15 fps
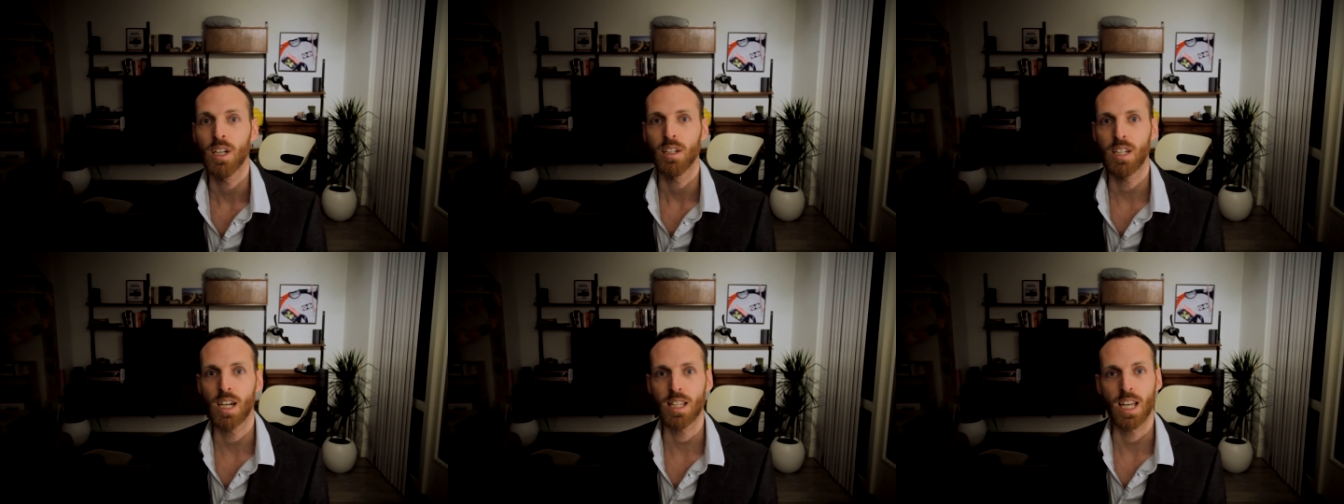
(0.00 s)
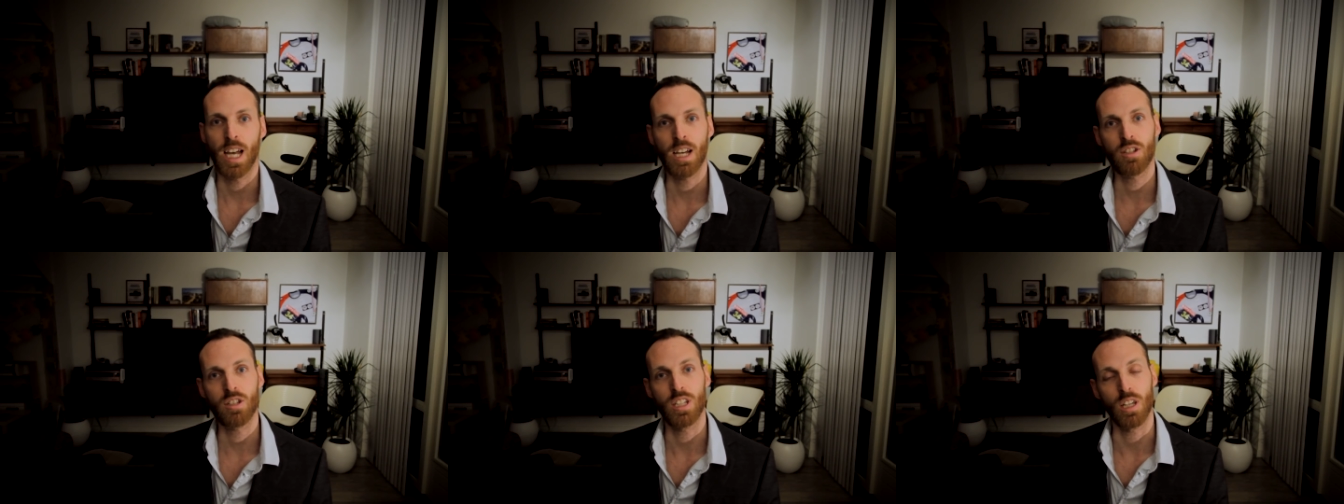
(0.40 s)
that
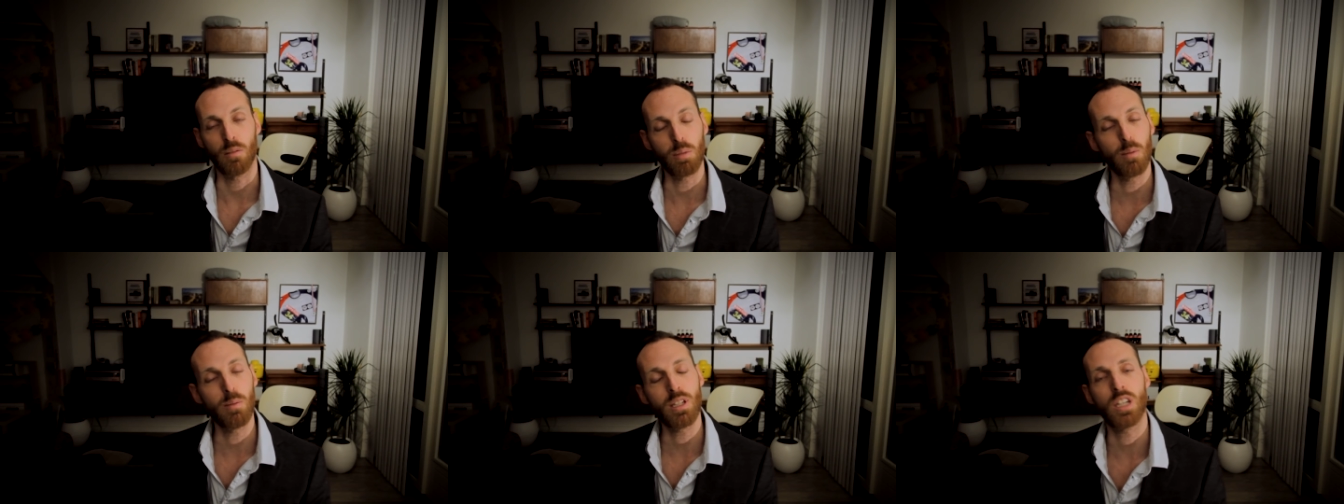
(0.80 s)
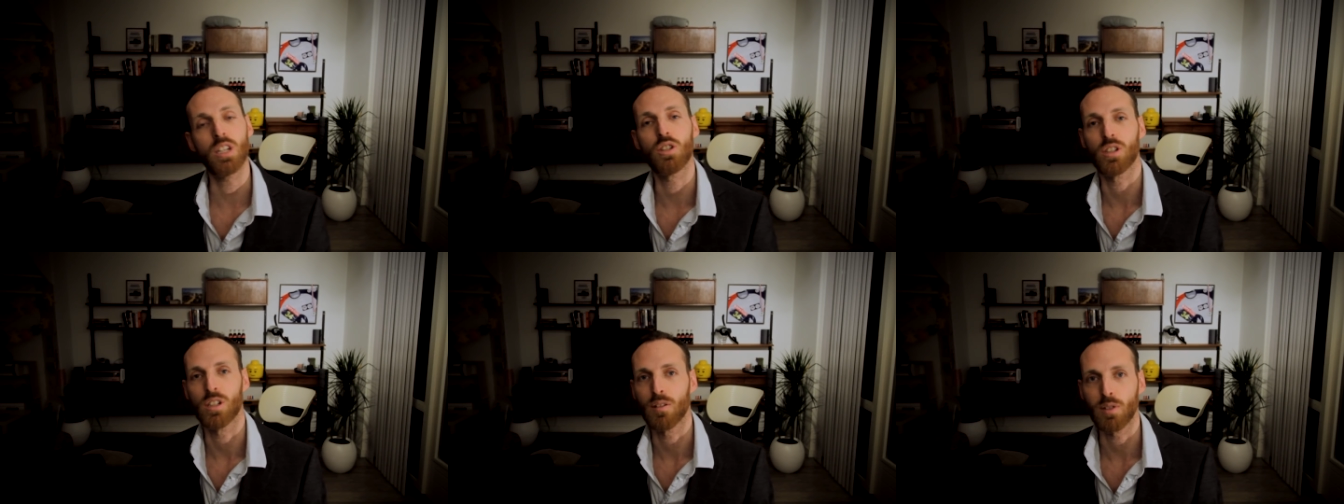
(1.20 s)
has the
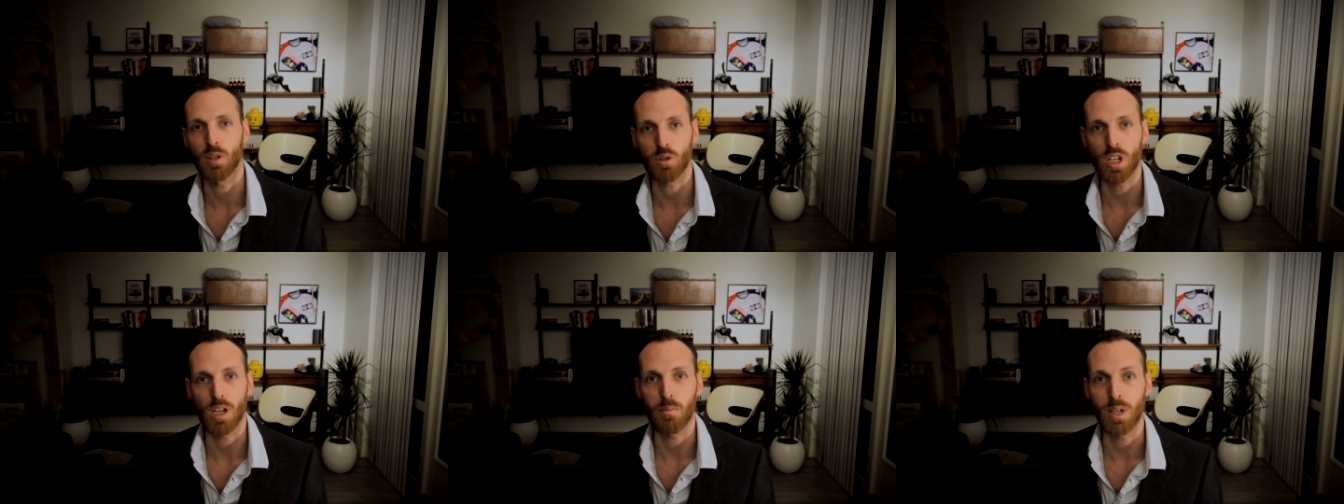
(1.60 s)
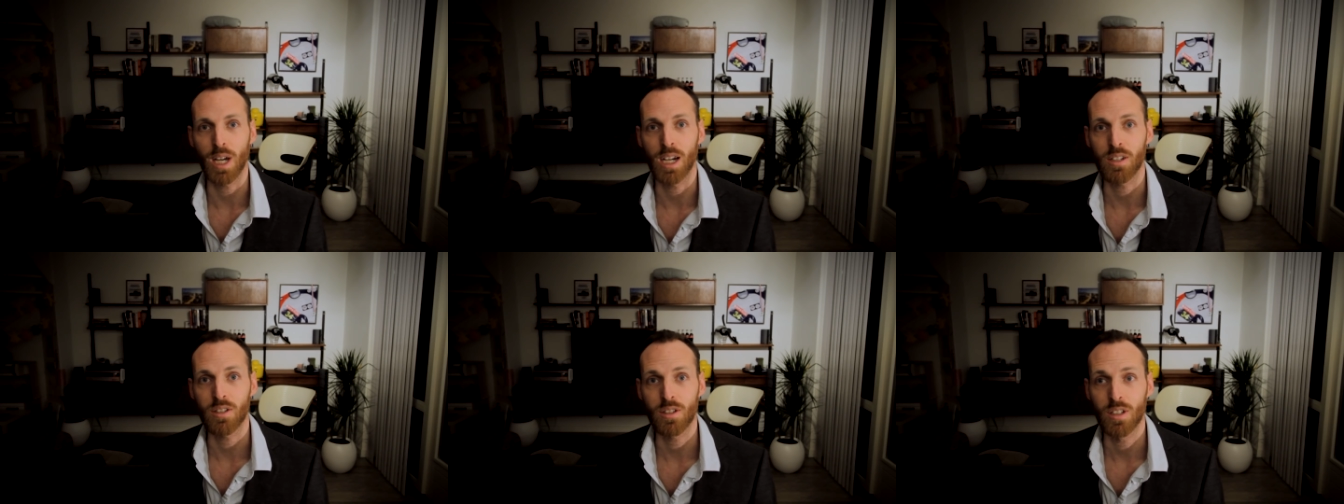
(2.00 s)
implementation of those
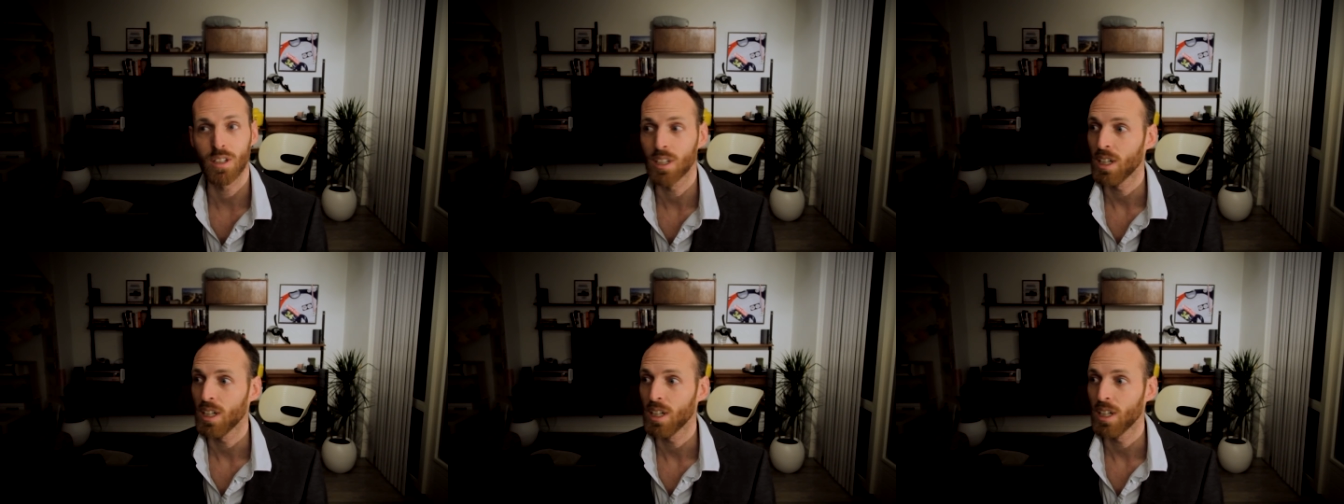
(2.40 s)
APIs.